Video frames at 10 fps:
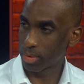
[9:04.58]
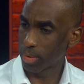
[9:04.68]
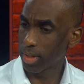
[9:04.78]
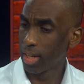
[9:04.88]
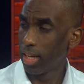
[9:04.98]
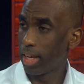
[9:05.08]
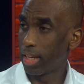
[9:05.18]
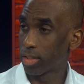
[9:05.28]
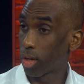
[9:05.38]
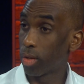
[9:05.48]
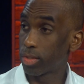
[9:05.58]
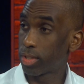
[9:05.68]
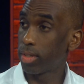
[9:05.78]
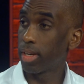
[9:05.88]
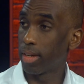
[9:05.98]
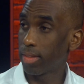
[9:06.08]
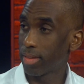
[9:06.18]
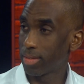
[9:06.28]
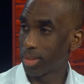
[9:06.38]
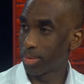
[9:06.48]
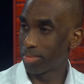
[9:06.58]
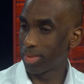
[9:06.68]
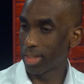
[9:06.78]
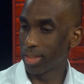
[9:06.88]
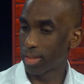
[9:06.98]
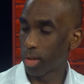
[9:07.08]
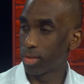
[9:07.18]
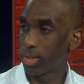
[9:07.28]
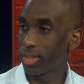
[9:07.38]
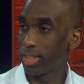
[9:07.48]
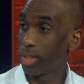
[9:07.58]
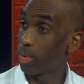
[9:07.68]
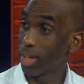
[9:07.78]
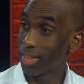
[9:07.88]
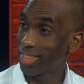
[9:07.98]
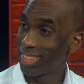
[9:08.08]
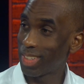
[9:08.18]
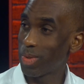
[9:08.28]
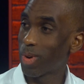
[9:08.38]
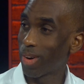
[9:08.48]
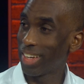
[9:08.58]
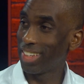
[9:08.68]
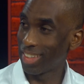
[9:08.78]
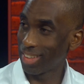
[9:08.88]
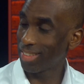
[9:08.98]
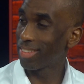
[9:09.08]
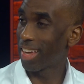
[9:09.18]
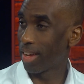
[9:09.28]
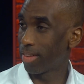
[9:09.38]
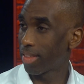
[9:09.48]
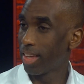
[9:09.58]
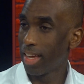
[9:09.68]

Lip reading: Store. It's Cultured Health, so Cultured, C-U-L-T-U-R-E-D, Health,